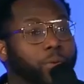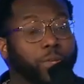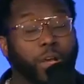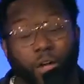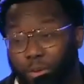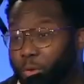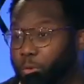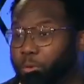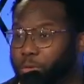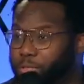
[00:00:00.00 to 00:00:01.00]
Y'all know the
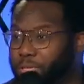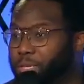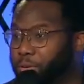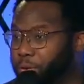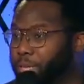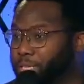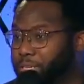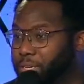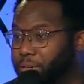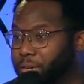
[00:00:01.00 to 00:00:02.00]
world's getting
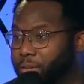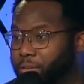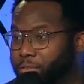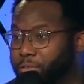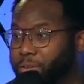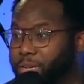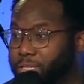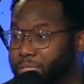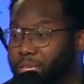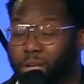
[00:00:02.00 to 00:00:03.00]
crazier for
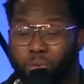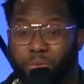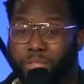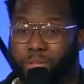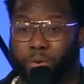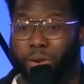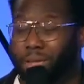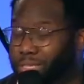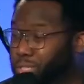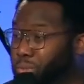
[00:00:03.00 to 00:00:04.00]
us. Y'all with
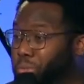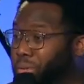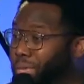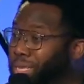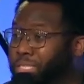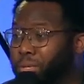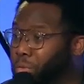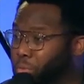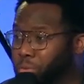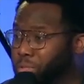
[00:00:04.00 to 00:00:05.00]
grade school kids know
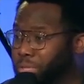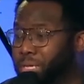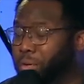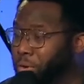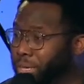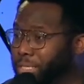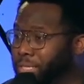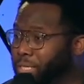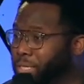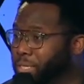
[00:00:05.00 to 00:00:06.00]
the world's getting
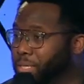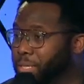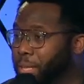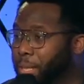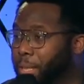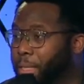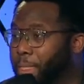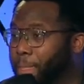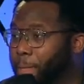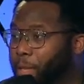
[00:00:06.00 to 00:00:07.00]
crazier.
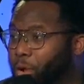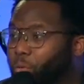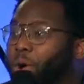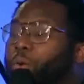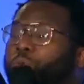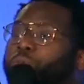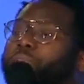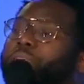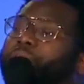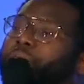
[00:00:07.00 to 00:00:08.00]
Why would we
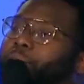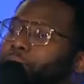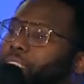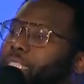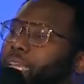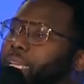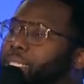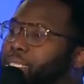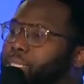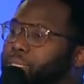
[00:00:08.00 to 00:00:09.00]
leave it up to
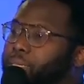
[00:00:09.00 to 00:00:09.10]
chance